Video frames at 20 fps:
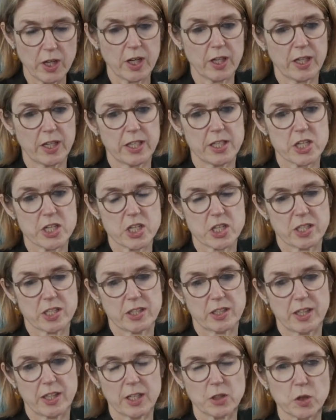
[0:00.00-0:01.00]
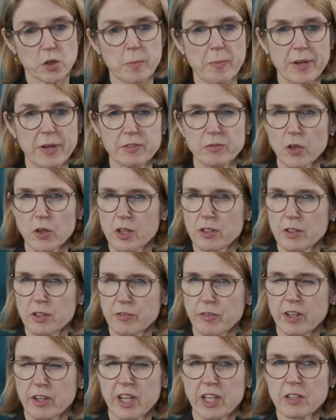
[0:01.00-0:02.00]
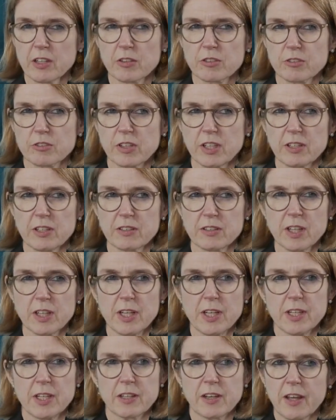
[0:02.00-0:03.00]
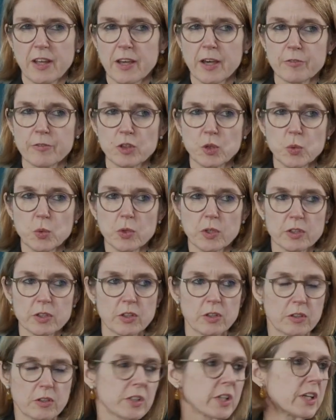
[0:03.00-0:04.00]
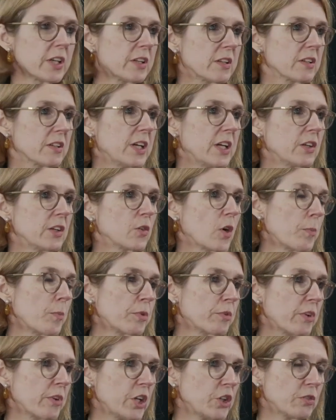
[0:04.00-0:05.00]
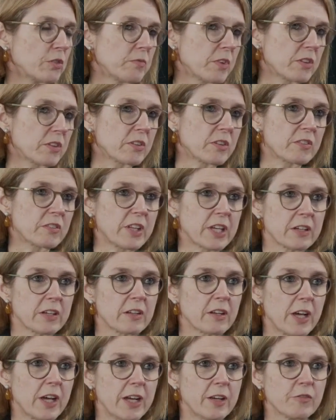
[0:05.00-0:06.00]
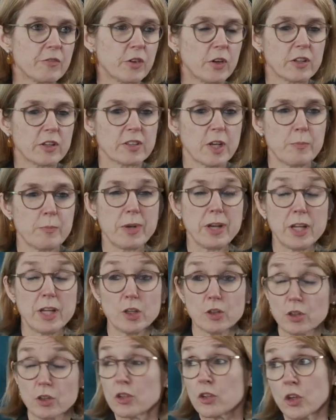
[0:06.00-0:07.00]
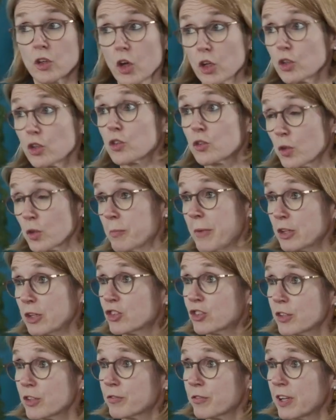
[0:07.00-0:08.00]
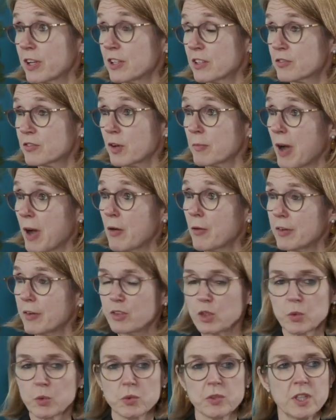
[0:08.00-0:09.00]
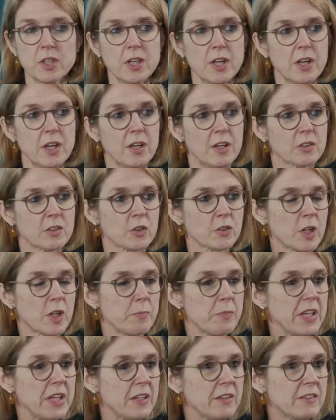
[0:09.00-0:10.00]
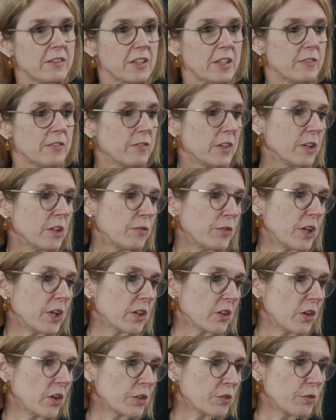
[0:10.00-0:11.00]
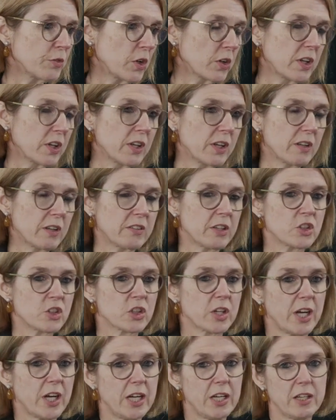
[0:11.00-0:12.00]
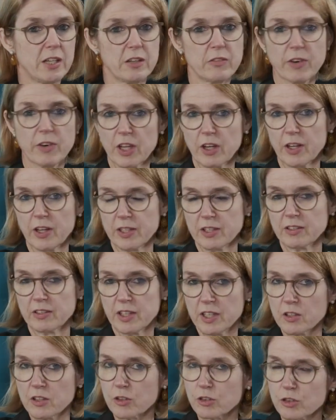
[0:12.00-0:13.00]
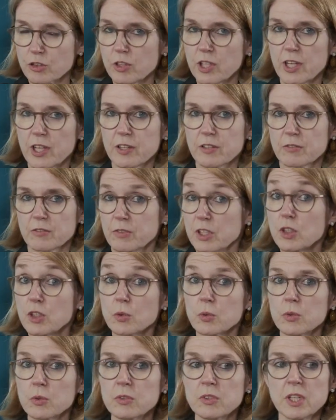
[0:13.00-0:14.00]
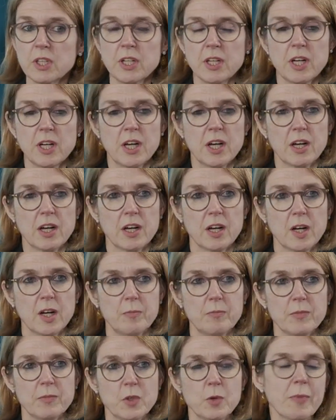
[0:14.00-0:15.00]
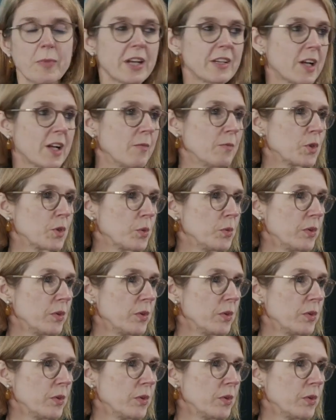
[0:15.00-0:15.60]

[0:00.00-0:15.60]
and Thomas work in different industries. Their view on audit and cooperation with the second line, for example, is not so much different from our view. Yeah. So that means even if you're not working in such a highly regulated industry as we do, you might come to